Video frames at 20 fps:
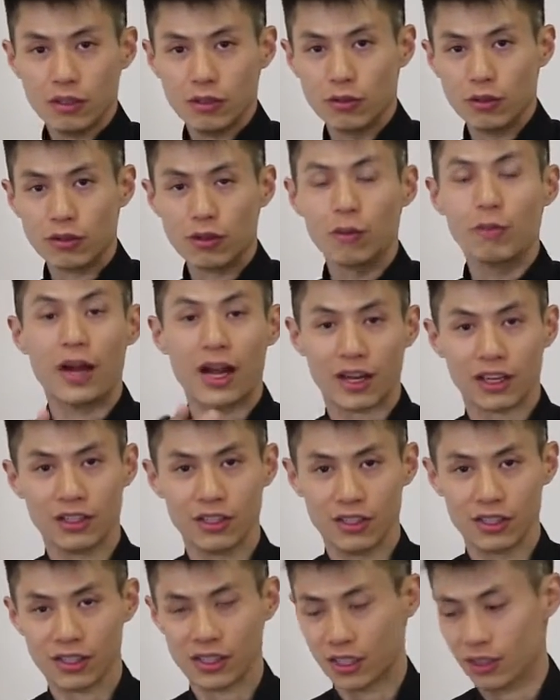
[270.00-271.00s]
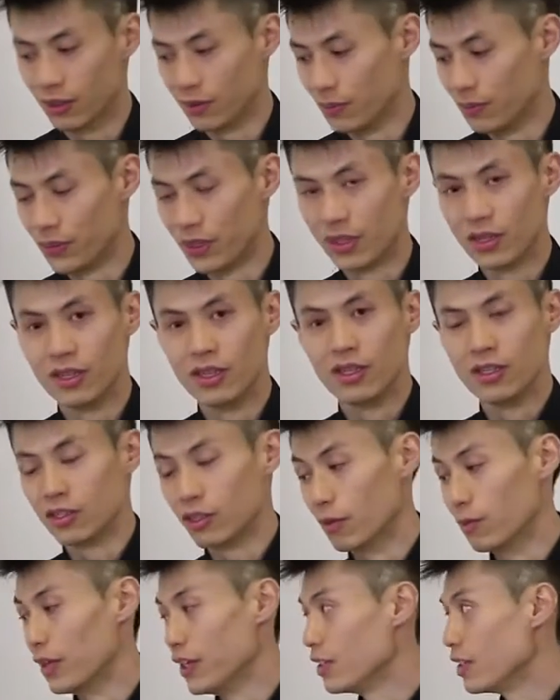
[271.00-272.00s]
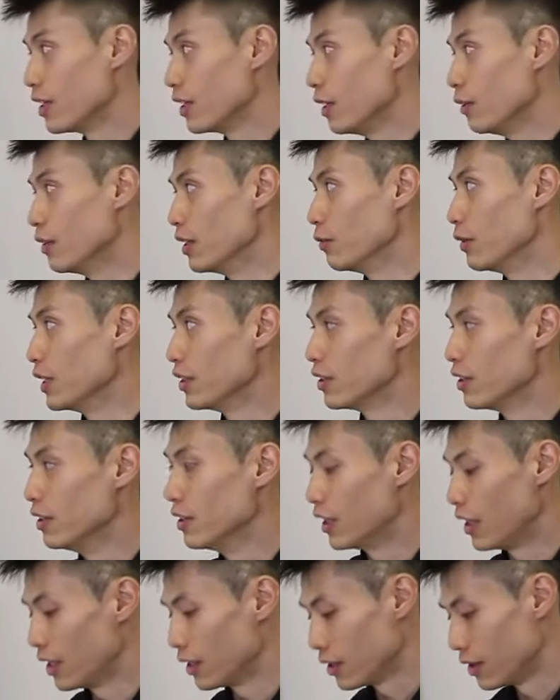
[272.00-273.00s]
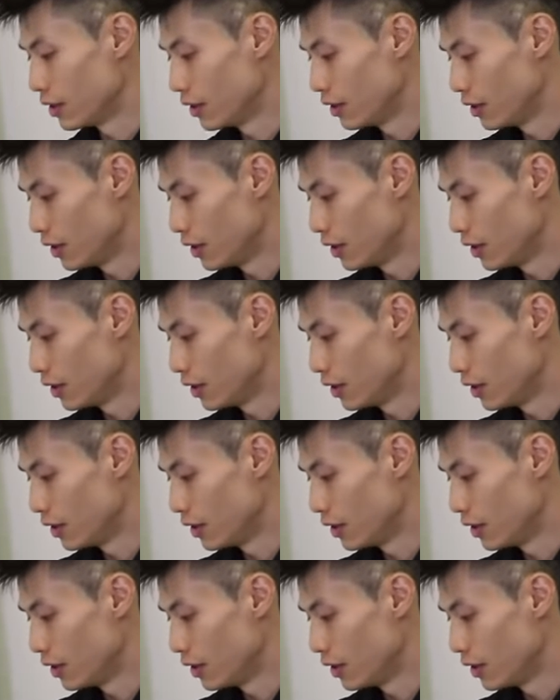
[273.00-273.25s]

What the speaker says: to go back into the center. So basically what Wing Chun does